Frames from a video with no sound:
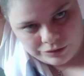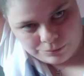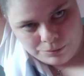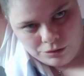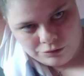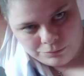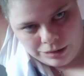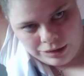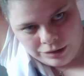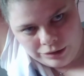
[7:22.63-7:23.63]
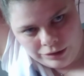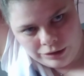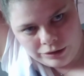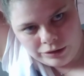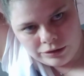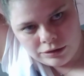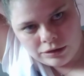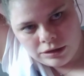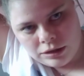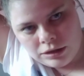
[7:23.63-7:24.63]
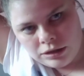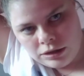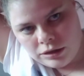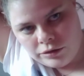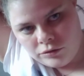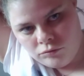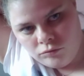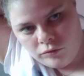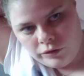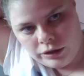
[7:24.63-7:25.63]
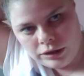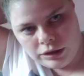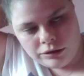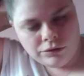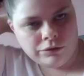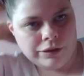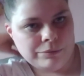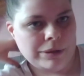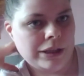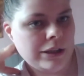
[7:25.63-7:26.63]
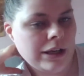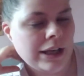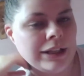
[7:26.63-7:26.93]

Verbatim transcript: This part of my hair here is really annoying me.